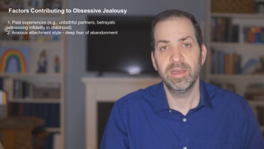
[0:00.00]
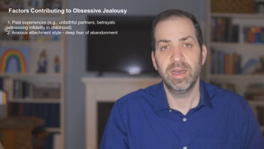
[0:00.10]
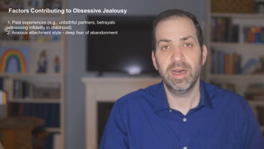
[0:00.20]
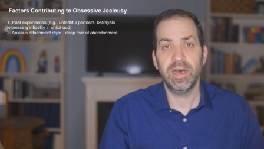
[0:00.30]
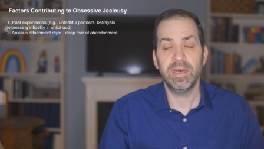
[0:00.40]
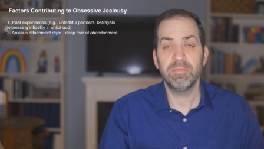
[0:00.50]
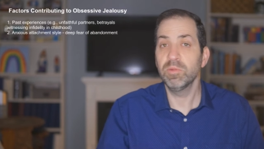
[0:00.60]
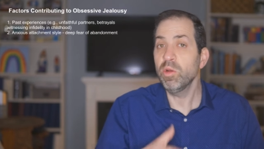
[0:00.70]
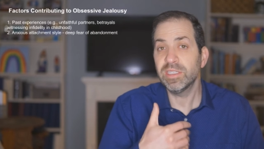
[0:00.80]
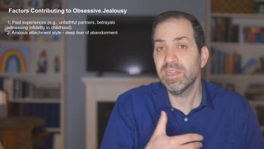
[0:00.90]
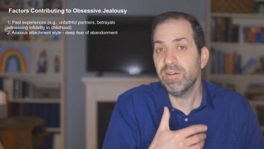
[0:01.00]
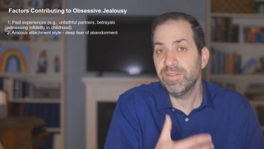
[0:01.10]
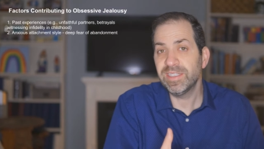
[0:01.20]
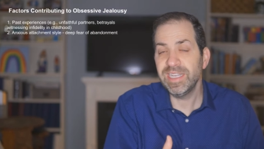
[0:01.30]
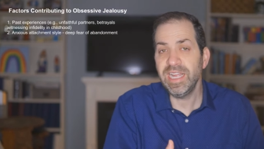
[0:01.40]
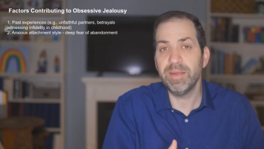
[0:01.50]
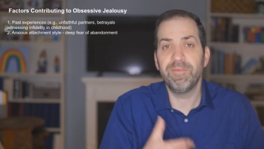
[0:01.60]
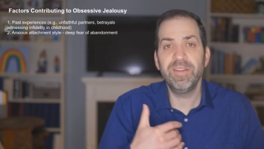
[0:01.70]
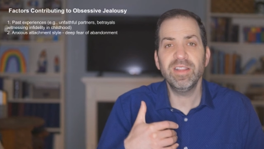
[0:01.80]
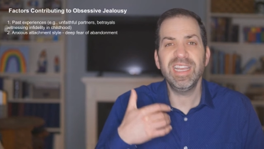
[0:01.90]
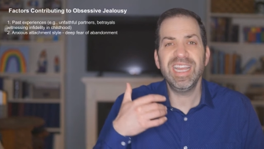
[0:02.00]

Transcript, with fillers: Uh, low self esteem, feeling